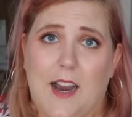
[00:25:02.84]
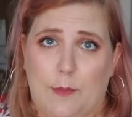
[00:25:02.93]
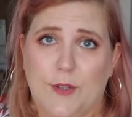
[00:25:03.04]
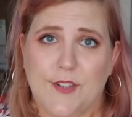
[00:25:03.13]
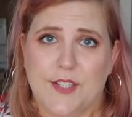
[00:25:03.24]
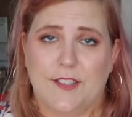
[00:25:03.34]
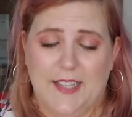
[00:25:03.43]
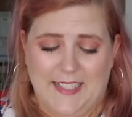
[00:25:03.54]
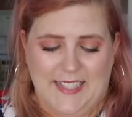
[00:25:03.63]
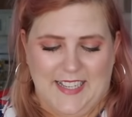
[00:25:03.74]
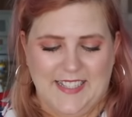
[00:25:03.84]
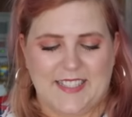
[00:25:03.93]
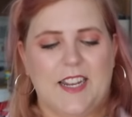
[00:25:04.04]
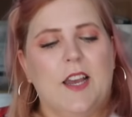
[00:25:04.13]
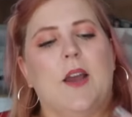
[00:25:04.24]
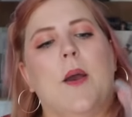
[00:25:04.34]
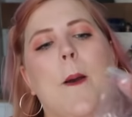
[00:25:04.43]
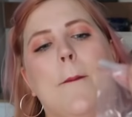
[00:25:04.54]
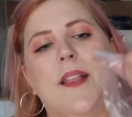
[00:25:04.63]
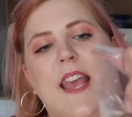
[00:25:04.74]
cobblers still exist,
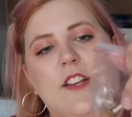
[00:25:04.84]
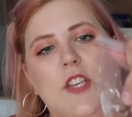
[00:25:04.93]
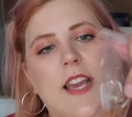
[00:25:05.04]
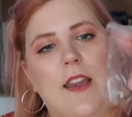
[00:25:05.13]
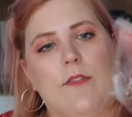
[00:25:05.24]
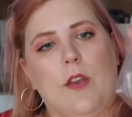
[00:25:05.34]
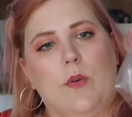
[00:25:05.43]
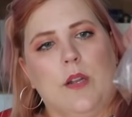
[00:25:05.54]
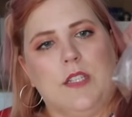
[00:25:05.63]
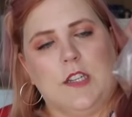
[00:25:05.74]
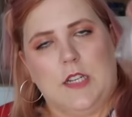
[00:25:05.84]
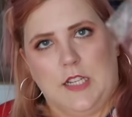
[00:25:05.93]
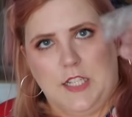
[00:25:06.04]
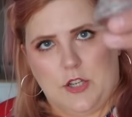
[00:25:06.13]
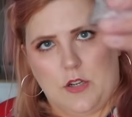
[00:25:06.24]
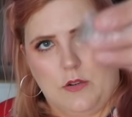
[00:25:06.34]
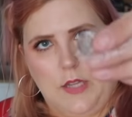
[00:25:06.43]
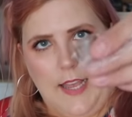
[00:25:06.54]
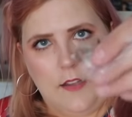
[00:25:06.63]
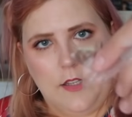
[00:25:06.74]
but they actually gave you additional
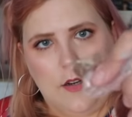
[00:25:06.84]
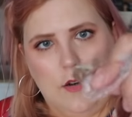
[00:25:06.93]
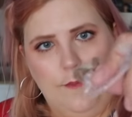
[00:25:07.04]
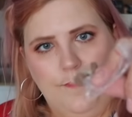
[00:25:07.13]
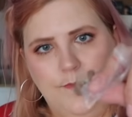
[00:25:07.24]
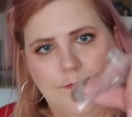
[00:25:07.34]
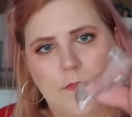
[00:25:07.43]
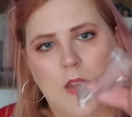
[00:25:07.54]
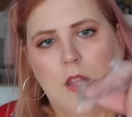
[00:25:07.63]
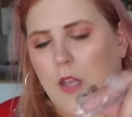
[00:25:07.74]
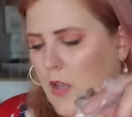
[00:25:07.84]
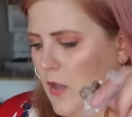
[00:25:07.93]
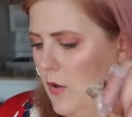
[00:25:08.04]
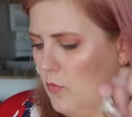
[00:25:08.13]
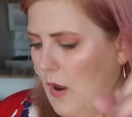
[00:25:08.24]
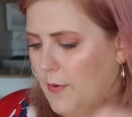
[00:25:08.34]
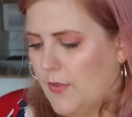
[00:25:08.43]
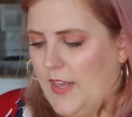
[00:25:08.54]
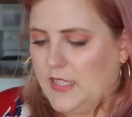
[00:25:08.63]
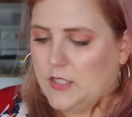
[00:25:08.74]
like little rubber
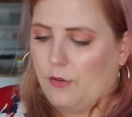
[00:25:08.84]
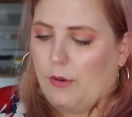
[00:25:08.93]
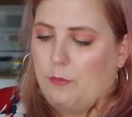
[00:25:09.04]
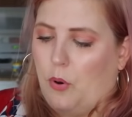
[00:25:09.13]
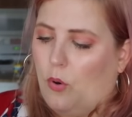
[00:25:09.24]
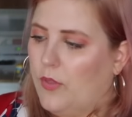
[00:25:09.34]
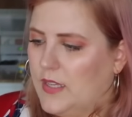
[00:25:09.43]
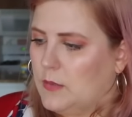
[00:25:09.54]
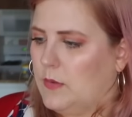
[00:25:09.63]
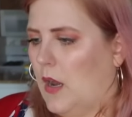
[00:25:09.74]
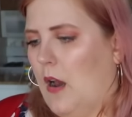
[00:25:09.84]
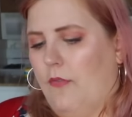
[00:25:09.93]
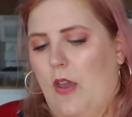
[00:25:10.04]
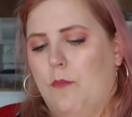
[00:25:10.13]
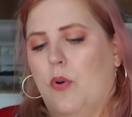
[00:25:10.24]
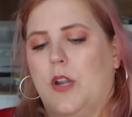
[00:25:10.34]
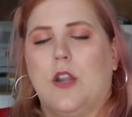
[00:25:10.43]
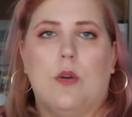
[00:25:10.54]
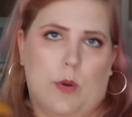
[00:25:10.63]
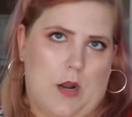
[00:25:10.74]
things, so you can pull this one off and put a
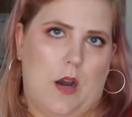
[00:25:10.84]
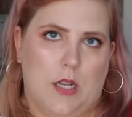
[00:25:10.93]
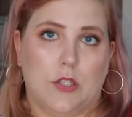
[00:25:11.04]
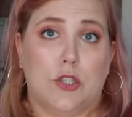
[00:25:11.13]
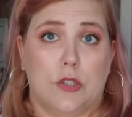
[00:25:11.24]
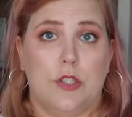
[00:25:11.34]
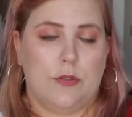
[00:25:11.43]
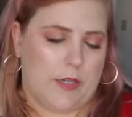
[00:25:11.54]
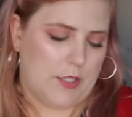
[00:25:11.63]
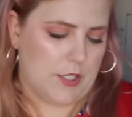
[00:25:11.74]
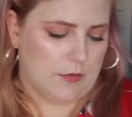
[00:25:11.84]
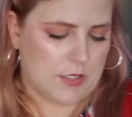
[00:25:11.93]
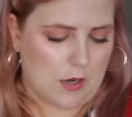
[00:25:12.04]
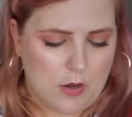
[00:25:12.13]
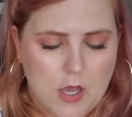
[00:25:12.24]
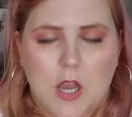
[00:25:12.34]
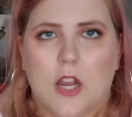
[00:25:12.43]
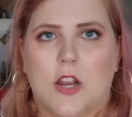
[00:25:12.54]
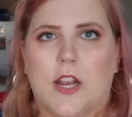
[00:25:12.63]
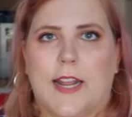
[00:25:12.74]
new one on should you need to. So
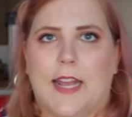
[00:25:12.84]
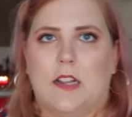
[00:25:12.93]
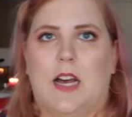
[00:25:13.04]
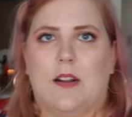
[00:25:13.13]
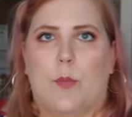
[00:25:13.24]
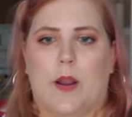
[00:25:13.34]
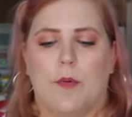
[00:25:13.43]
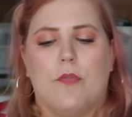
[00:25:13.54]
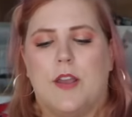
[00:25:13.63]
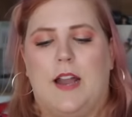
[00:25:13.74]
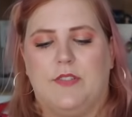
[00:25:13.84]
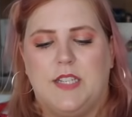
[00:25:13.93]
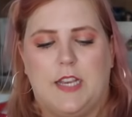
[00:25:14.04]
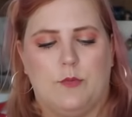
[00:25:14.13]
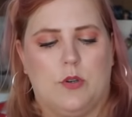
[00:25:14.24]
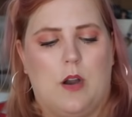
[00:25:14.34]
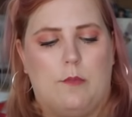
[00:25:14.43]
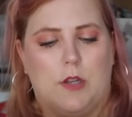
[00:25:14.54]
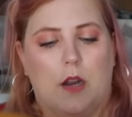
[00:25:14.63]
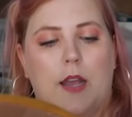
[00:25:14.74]
you're gonna get a lot of wear before you have to take them to a
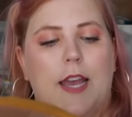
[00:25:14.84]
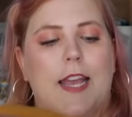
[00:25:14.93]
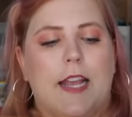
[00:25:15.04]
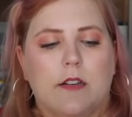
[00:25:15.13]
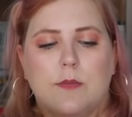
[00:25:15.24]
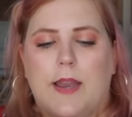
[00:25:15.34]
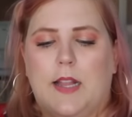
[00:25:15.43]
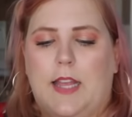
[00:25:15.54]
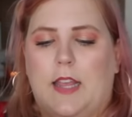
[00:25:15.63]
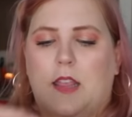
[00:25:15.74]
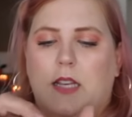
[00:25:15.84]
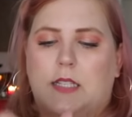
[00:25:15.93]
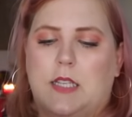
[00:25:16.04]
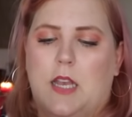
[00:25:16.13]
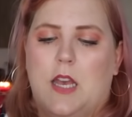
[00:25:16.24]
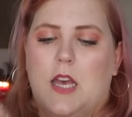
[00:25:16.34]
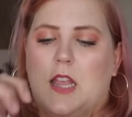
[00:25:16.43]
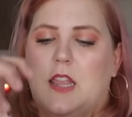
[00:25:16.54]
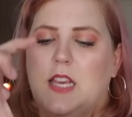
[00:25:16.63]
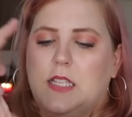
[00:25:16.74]
cobbler. Here's why I like this.
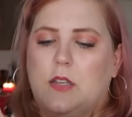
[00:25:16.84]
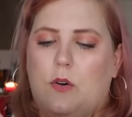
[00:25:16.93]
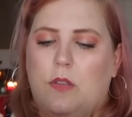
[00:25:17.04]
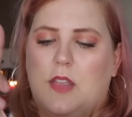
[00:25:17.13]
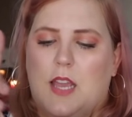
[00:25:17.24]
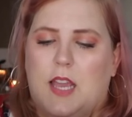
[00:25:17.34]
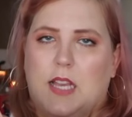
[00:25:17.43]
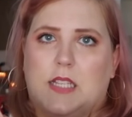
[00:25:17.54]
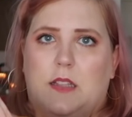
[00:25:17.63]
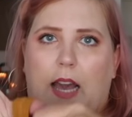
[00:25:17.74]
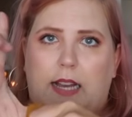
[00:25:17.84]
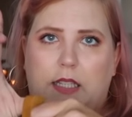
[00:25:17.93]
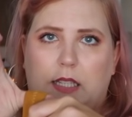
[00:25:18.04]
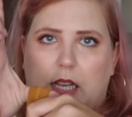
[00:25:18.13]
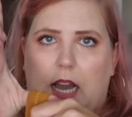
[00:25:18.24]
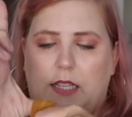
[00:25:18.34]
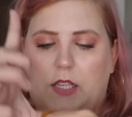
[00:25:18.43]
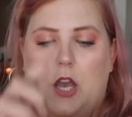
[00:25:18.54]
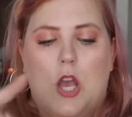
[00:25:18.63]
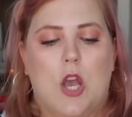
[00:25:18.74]
This whole thing is elasticized.
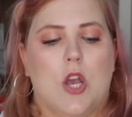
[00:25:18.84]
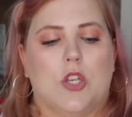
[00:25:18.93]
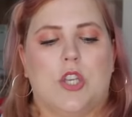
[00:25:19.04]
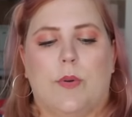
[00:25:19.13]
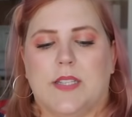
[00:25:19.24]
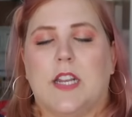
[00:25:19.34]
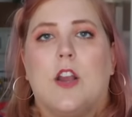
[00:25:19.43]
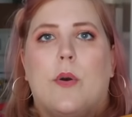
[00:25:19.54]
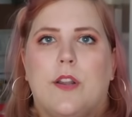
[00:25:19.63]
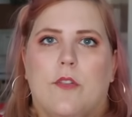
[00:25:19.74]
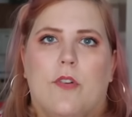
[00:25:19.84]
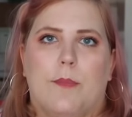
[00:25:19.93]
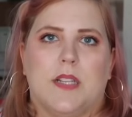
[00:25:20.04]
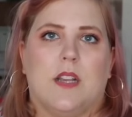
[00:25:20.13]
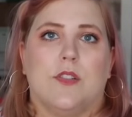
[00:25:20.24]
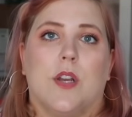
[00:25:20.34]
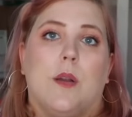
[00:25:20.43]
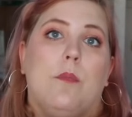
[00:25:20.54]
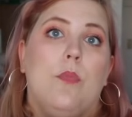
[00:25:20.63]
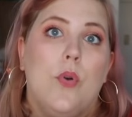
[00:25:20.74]
So it's gonna go on your foot, but it's also
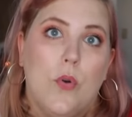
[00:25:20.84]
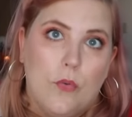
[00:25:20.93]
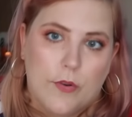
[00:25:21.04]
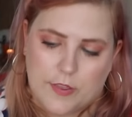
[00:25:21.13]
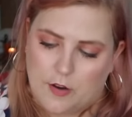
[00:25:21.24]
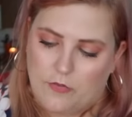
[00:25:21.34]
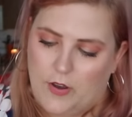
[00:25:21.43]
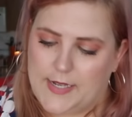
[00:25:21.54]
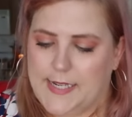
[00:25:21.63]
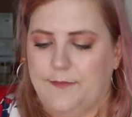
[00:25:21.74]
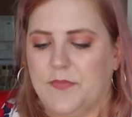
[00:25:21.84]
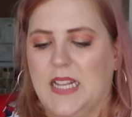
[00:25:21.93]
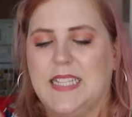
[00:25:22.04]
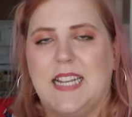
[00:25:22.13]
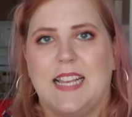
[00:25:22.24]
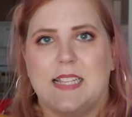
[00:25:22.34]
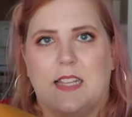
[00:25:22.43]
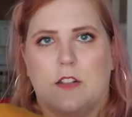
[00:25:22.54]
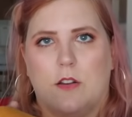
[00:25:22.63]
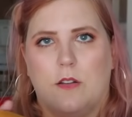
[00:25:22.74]
gonna move with your foot. It's a nice
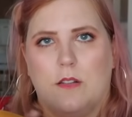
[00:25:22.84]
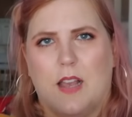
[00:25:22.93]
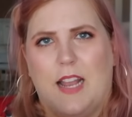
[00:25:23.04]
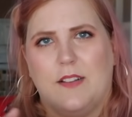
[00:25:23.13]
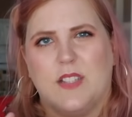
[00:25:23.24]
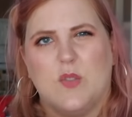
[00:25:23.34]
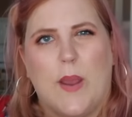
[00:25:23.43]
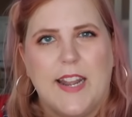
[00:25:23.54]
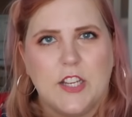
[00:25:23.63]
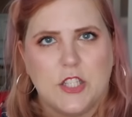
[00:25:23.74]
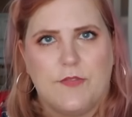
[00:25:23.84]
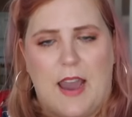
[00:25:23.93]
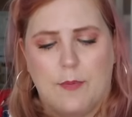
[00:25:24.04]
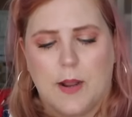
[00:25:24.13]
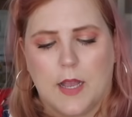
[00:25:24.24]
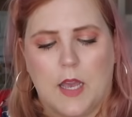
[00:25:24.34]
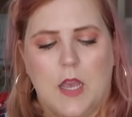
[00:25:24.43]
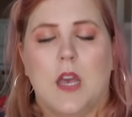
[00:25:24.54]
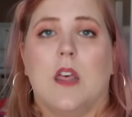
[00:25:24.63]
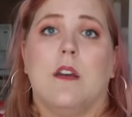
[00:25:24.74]
little kind of suede-ish fabric,
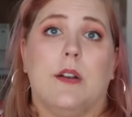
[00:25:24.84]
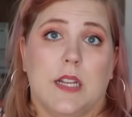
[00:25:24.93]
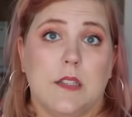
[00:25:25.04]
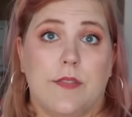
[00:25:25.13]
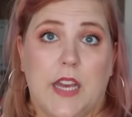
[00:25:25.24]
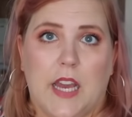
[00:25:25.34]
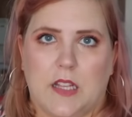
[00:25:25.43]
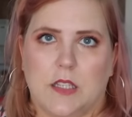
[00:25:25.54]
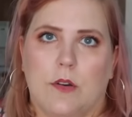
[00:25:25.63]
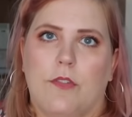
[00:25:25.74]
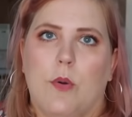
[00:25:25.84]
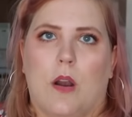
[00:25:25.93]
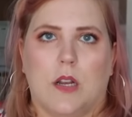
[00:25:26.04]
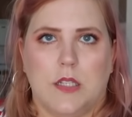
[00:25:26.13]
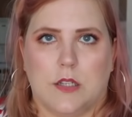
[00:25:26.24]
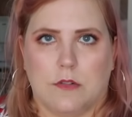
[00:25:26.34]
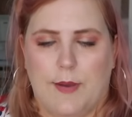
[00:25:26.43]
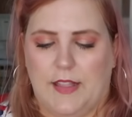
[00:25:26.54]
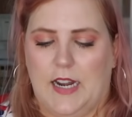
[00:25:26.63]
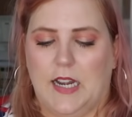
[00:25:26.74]
though it is vegan, so if you are concerned
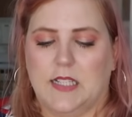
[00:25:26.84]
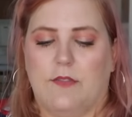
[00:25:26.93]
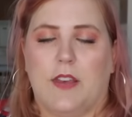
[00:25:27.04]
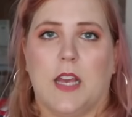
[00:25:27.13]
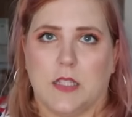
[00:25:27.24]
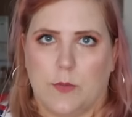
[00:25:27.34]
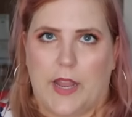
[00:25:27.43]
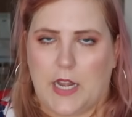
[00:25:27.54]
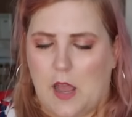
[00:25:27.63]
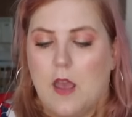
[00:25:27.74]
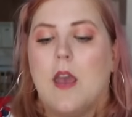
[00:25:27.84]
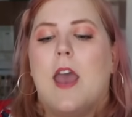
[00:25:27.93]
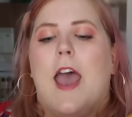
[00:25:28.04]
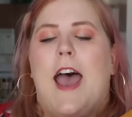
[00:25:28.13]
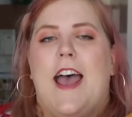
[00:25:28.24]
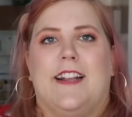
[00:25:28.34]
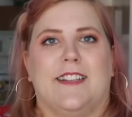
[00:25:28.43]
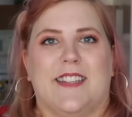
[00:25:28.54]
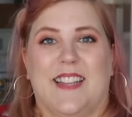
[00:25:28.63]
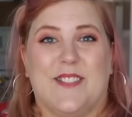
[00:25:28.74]
about that, it is a vegan suede.
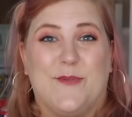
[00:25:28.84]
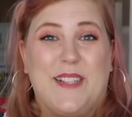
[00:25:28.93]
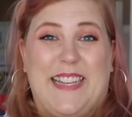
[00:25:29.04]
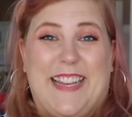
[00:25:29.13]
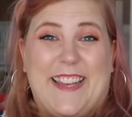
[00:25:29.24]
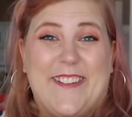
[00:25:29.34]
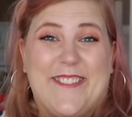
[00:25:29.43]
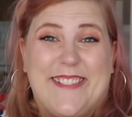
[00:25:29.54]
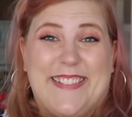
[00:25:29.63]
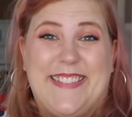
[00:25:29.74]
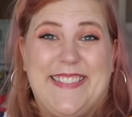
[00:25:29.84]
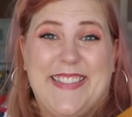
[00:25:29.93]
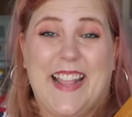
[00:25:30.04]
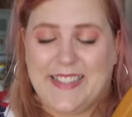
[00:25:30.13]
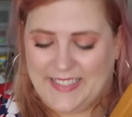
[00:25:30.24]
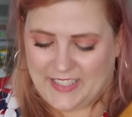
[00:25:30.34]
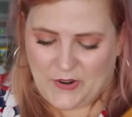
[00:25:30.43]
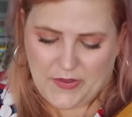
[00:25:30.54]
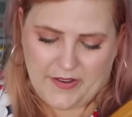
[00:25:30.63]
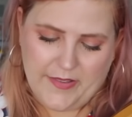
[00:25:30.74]
And it's really cute. And it's gonna
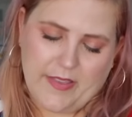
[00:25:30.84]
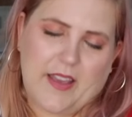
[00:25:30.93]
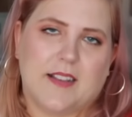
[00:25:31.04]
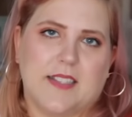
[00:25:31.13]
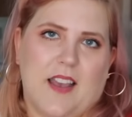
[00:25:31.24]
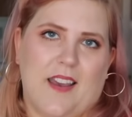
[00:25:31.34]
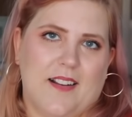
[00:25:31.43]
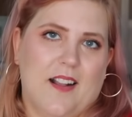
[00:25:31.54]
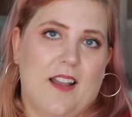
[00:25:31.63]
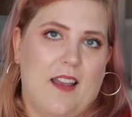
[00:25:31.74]
go with all the things that